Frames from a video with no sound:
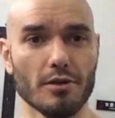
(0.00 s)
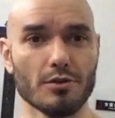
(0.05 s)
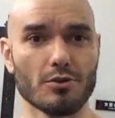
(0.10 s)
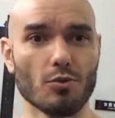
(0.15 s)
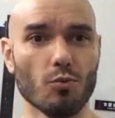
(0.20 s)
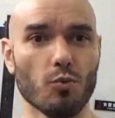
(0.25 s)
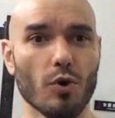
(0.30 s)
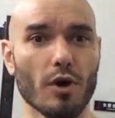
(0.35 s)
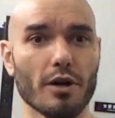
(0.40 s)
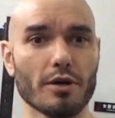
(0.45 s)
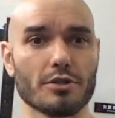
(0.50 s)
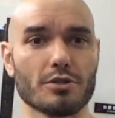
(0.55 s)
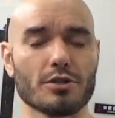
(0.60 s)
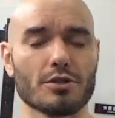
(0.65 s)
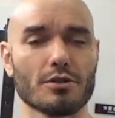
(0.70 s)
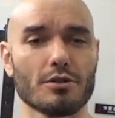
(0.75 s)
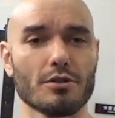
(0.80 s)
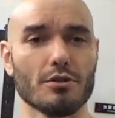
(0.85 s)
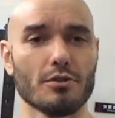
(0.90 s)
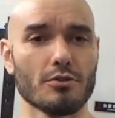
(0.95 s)
to
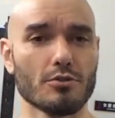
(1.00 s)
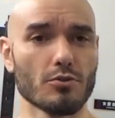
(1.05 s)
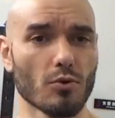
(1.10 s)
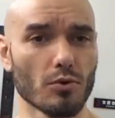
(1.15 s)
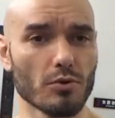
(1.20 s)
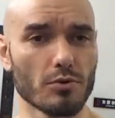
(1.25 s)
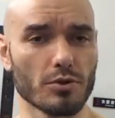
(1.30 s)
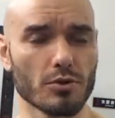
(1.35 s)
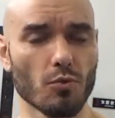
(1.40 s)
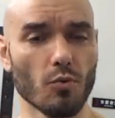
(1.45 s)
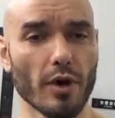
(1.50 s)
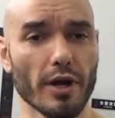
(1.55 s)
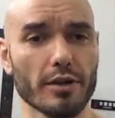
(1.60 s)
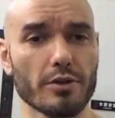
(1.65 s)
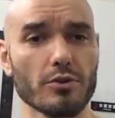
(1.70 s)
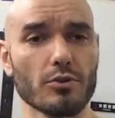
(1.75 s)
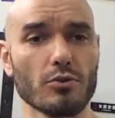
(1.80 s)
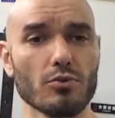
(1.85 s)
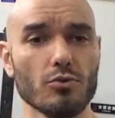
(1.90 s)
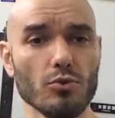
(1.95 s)
watch George
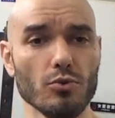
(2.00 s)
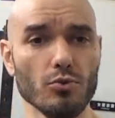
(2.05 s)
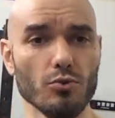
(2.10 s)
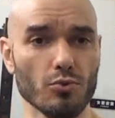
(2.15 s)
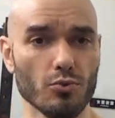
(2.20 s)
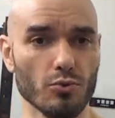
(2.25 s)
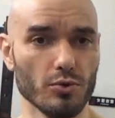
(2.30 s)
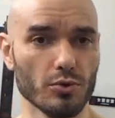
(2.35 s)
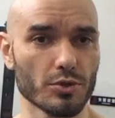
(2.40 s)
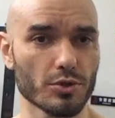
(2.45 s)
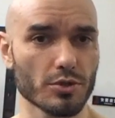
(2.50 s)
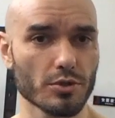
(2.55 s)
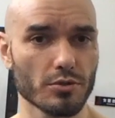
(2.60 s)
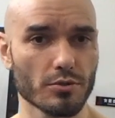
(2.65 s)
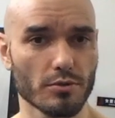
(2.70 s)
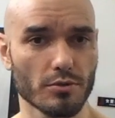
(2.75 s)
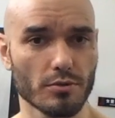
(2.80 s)
Wagner lose.